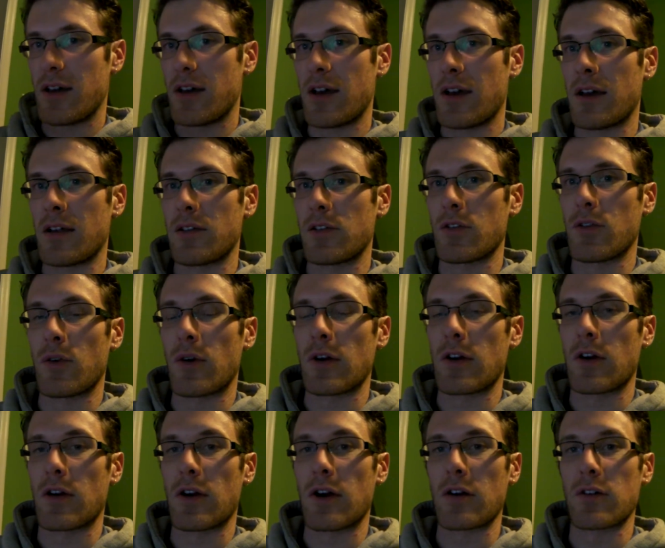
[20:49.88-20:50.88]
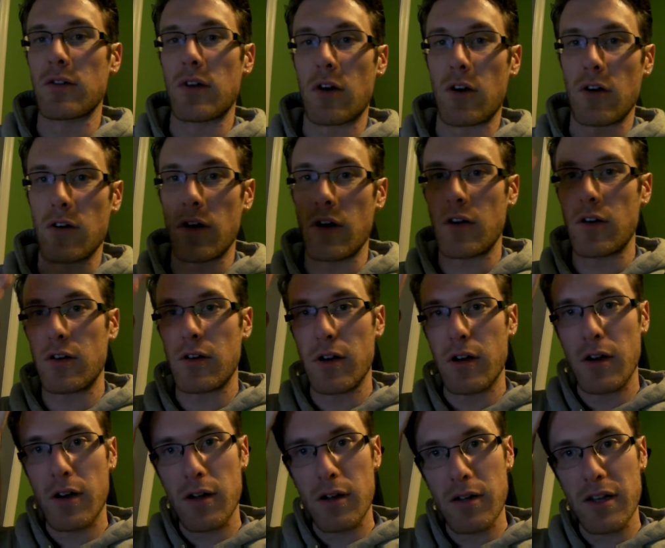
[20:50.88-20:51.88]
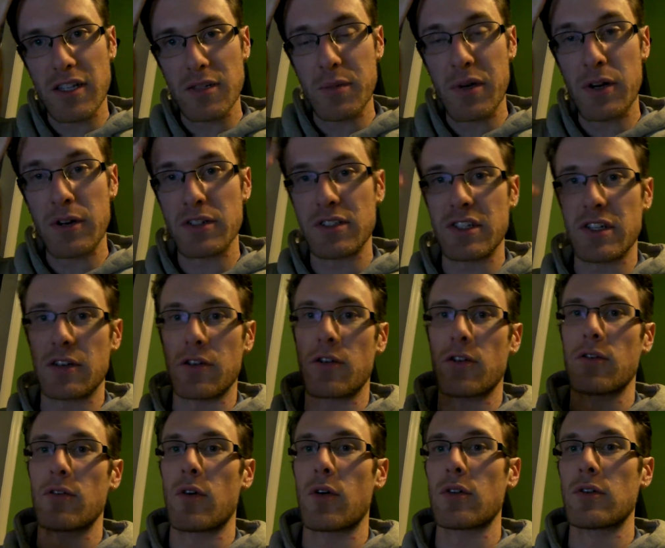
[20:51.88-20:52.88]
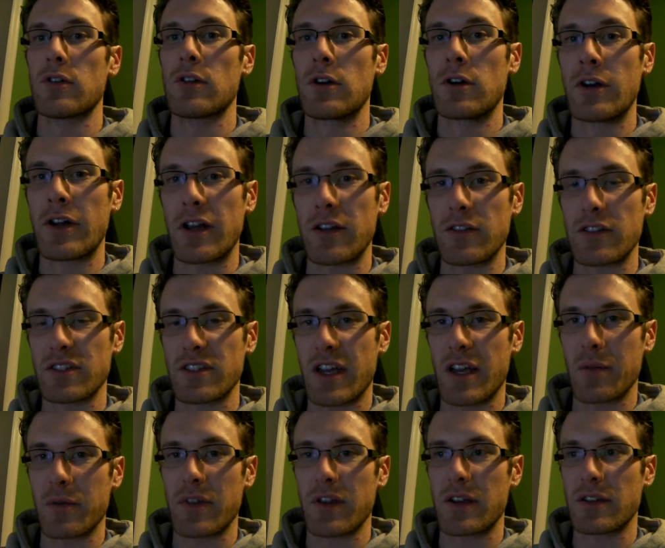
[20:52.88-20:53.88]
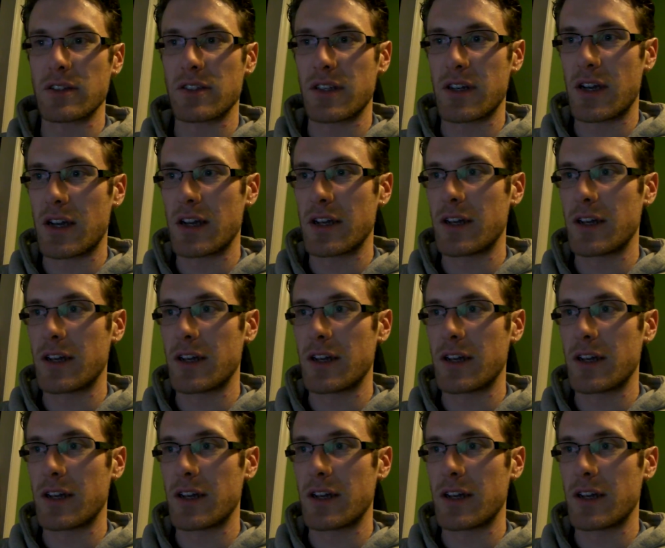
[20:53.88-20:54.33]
and who are experiencing or learning the same things that I